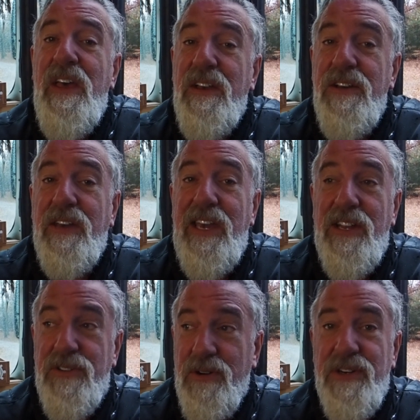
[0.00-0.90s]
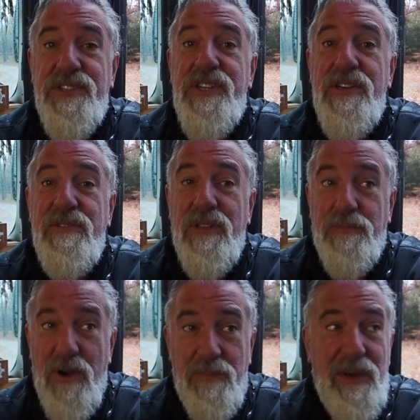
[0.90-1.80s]
cooking indoors with a
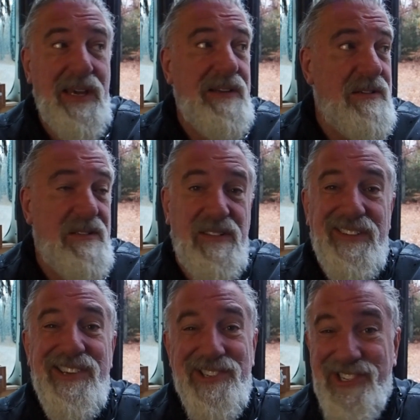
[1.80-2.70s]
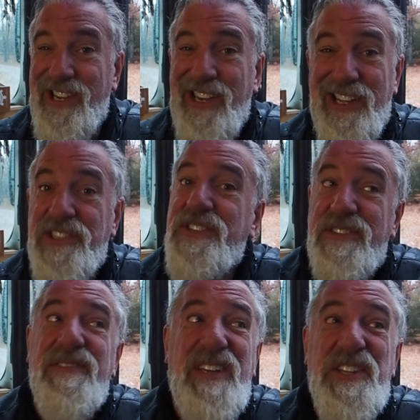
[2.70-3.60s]
propane, you'll see it's
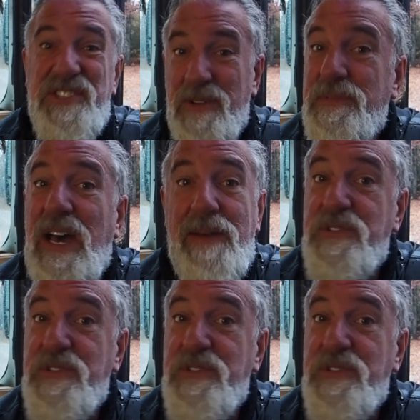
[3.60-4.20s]
sometimes